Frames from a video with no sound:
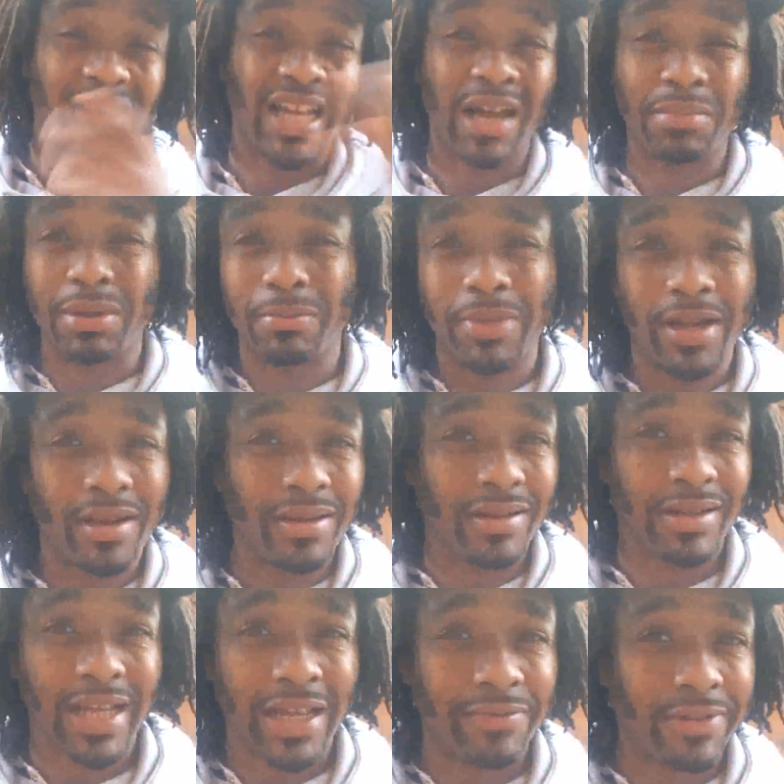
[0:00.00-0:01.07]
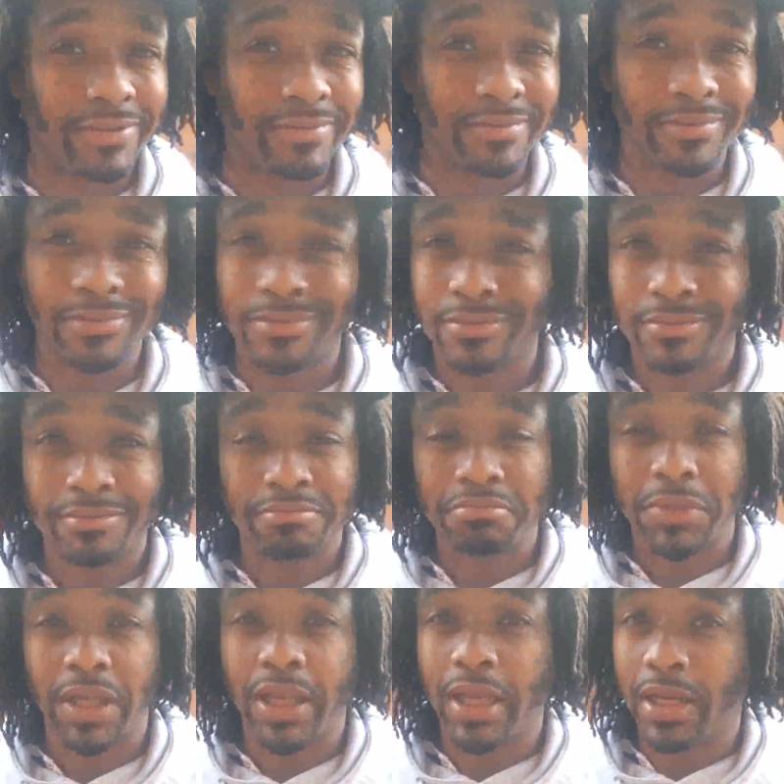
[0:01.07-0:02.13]
that'd be better than having
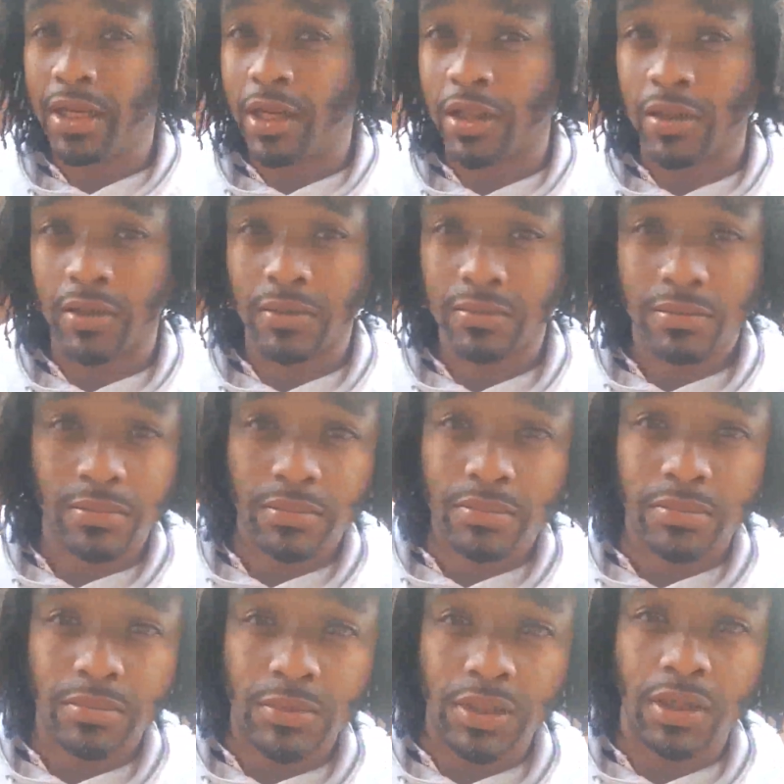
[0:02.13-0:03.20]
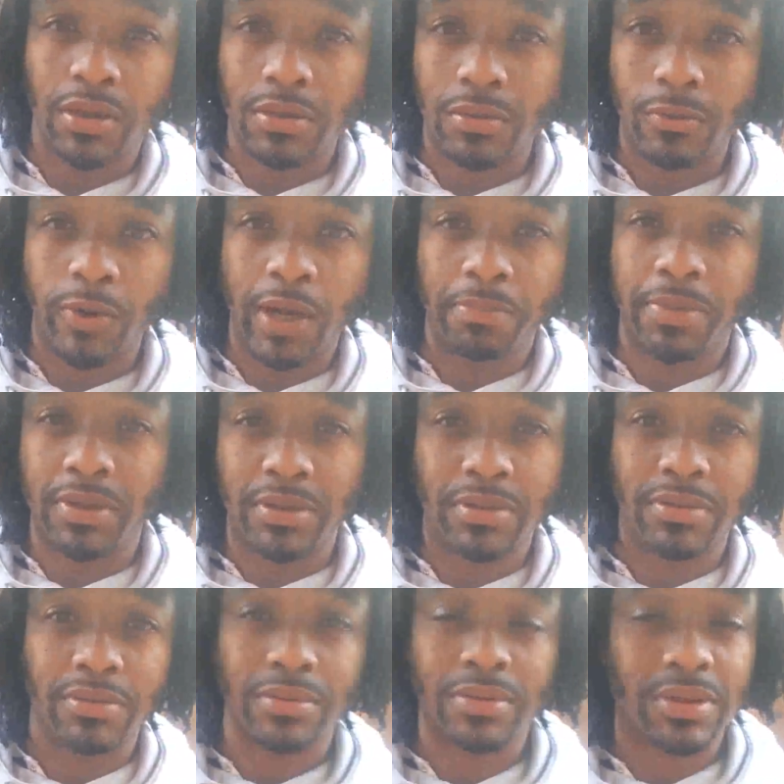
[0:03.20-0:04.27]
any other, you know,
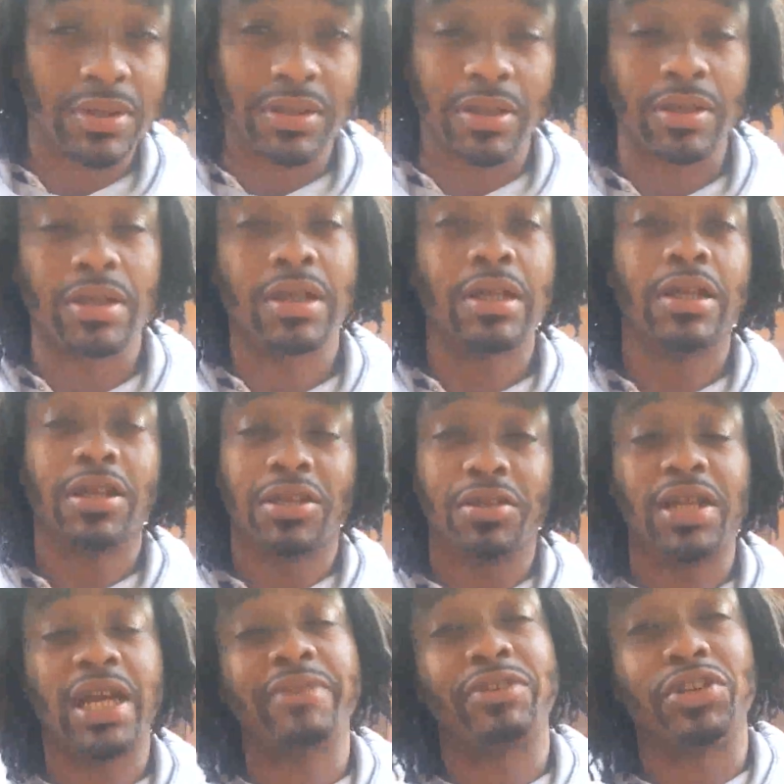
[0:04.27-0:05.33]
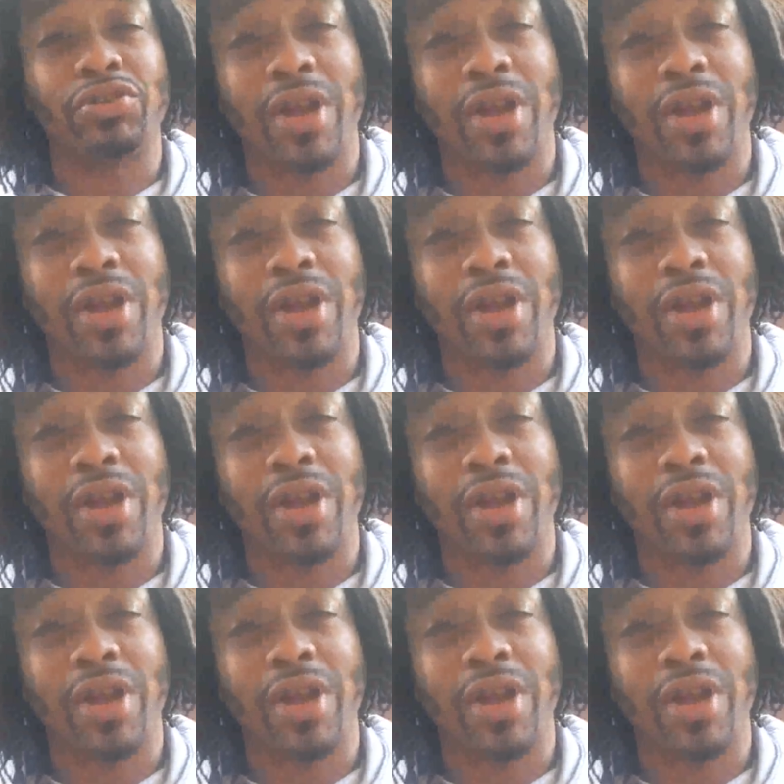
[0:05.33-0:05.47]
weapon. You know, you have a